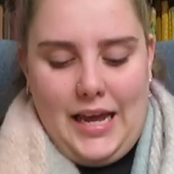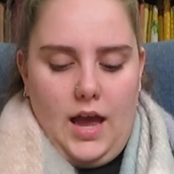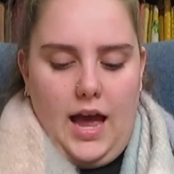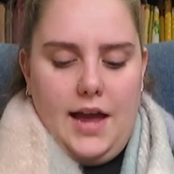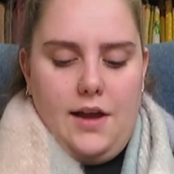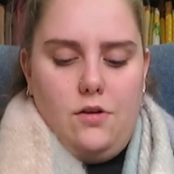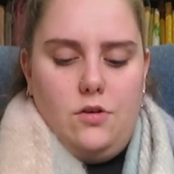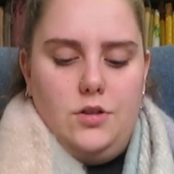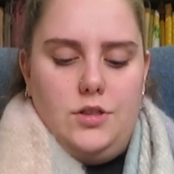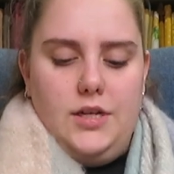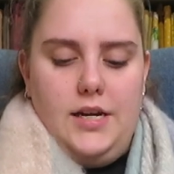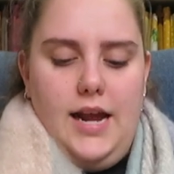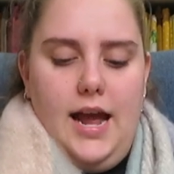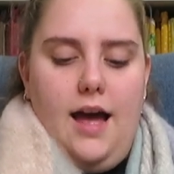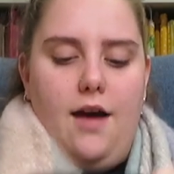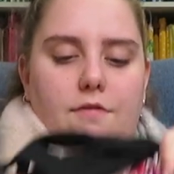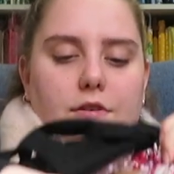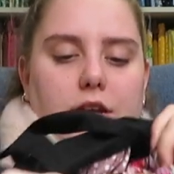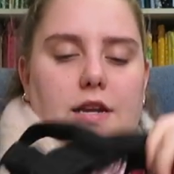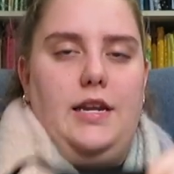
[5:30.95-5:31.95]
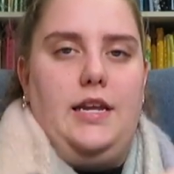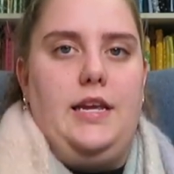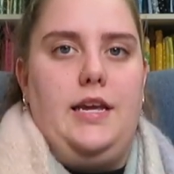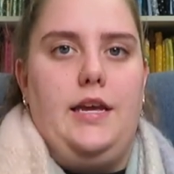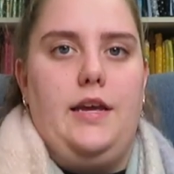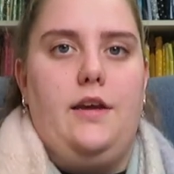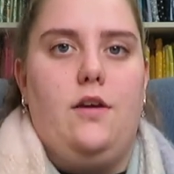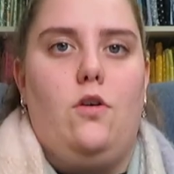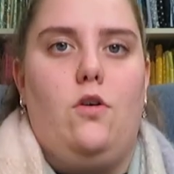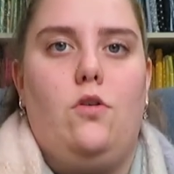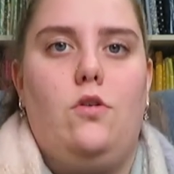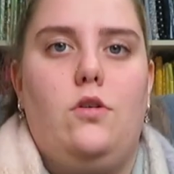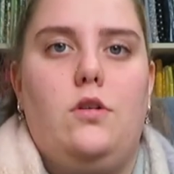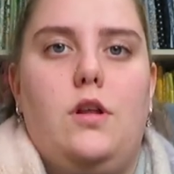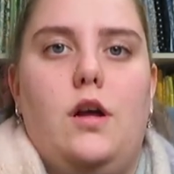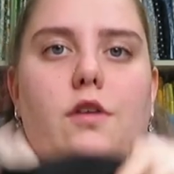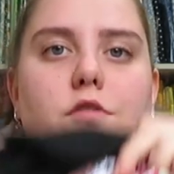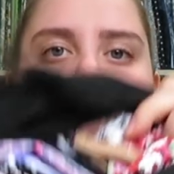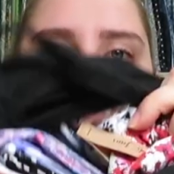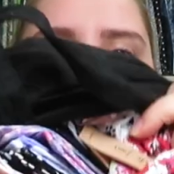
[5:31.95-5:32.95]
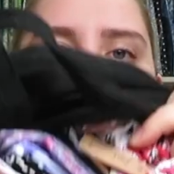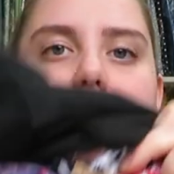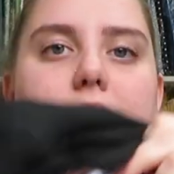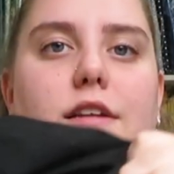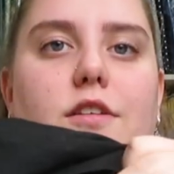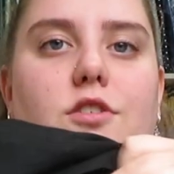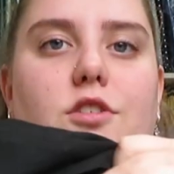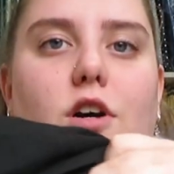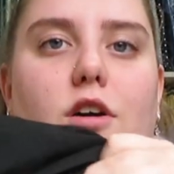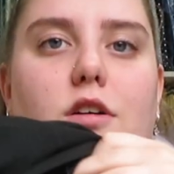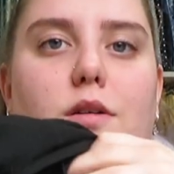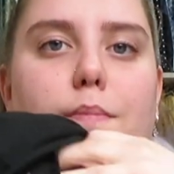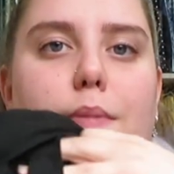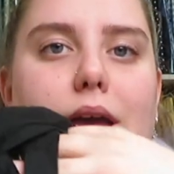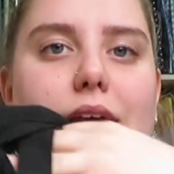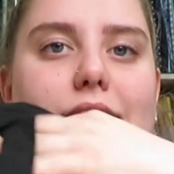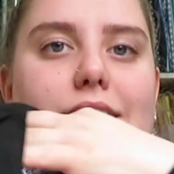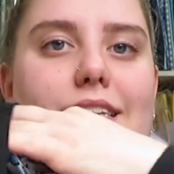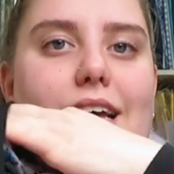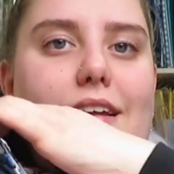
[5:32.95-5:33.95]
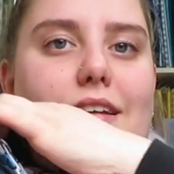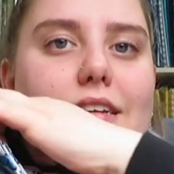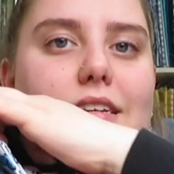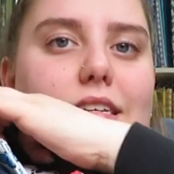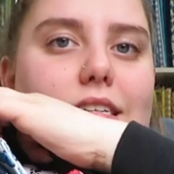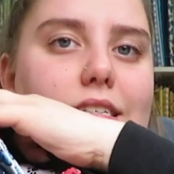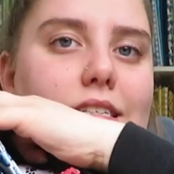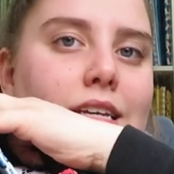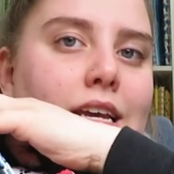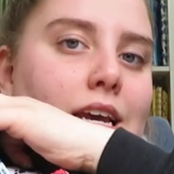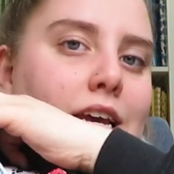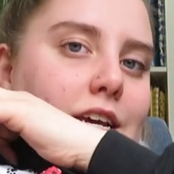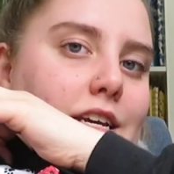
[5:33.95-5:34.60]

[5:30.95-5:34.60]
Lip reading: I also have in here all of my dog bandanas.